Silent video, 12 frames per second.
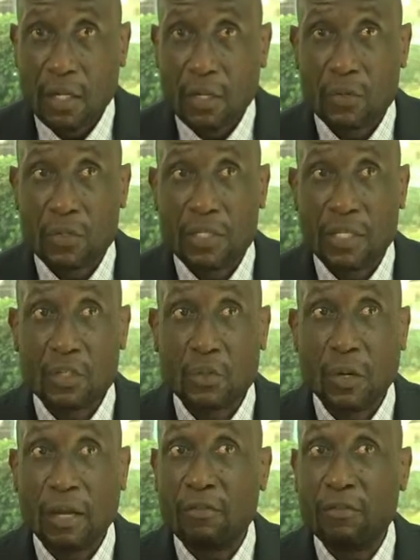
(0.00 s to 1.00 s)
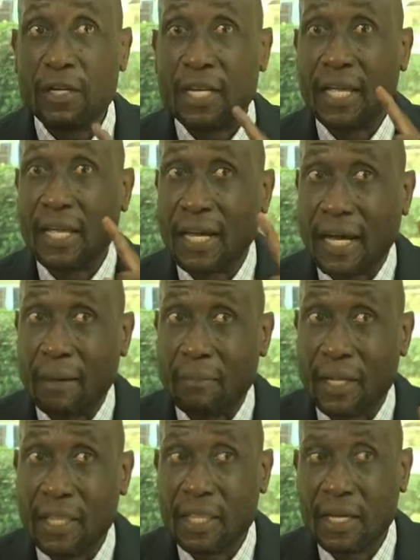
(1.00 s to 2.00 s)
You see, so every day
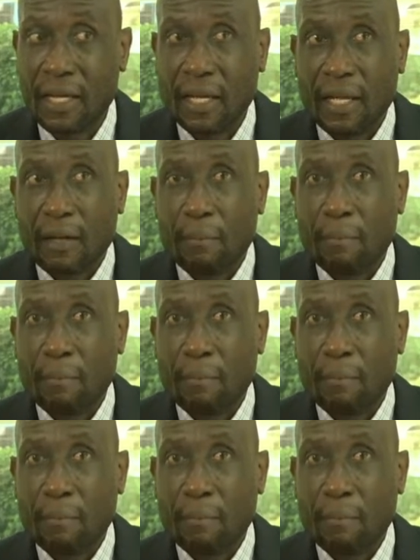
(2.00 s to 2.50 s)
I'm either